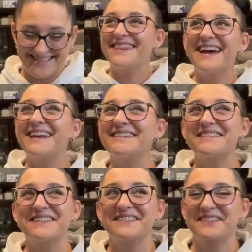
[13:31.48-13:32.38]
That is
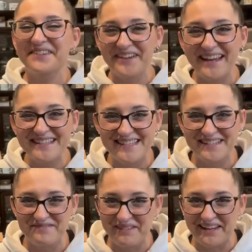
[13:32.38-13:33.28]
just crazy
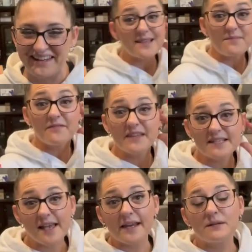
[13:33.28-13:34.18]
to me. Some of
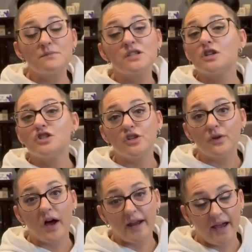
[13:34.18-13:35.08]
these items do
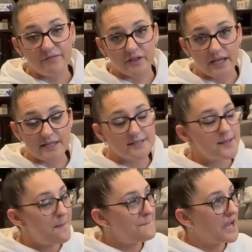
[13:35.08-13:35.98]
not have lids,
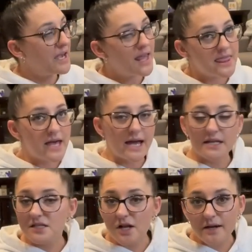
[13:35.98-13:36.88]
but that
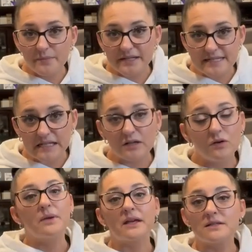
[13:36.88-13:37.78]
is not a big
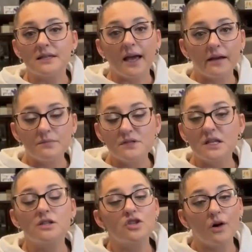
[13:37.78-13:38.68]
deal, because the items
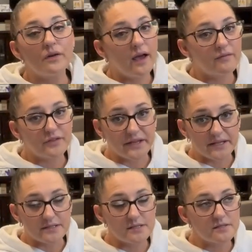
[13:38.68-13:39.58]
that don't have
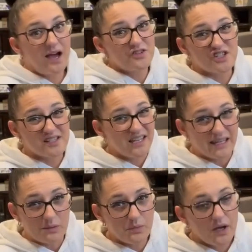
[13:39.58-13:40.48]
lids, I'll just
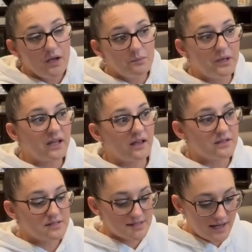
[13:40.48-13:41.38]
keep,
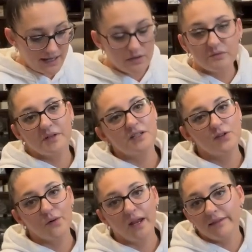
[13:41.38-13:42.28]
because I don't want to
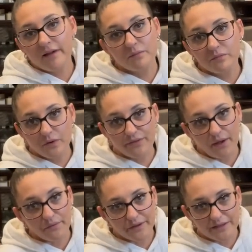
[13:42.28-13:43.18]
donate them
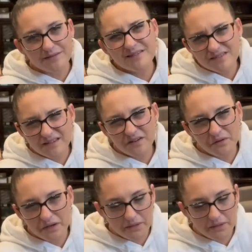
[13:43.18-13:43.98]
without lids. You know what I